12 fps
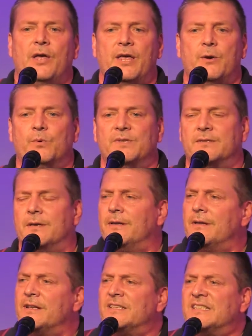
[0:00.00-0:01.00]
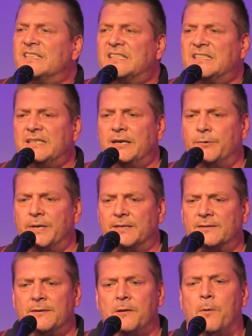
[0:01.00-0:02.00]
It was
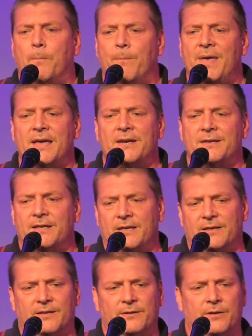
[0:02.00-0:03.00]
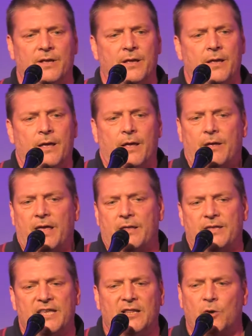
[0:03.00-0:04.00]
serious. Men in
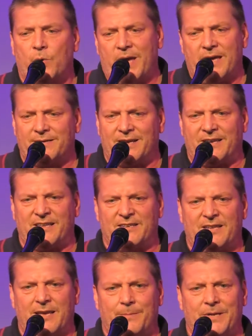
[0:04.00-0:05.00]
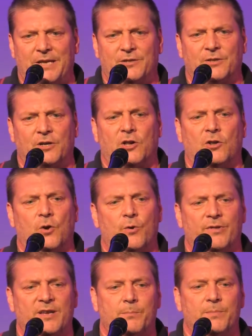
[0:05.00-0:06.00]
yellow anti-contamination
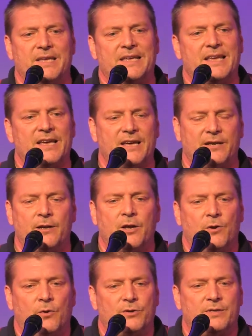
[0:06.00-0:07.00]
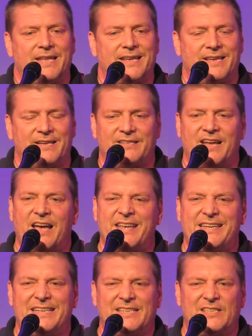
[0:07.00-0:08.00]
clothing began taking
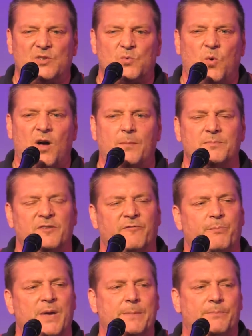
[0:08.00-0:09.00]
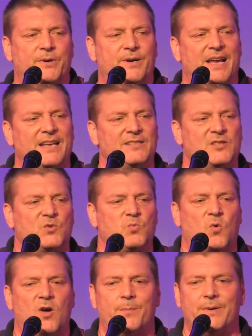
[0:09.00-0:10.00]
tiny swabs of paper and
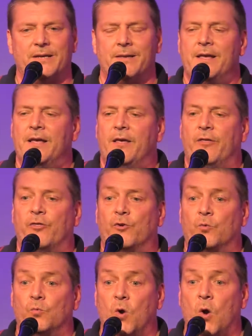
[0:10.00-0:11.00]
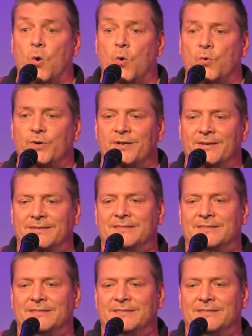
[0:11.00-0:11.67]
swabbing the road,